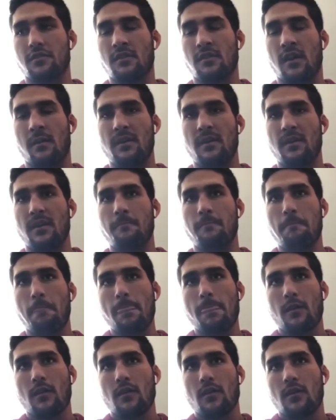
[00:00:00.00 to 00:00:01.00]
I mean,
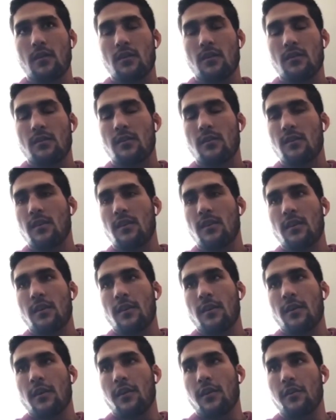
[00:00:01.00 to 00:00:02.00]

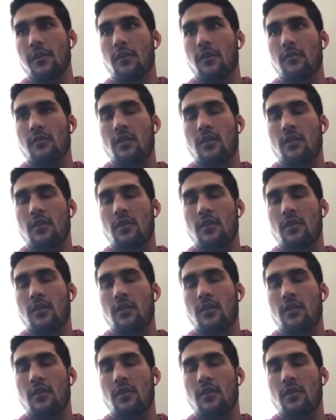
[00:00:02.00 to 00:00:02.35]
you know,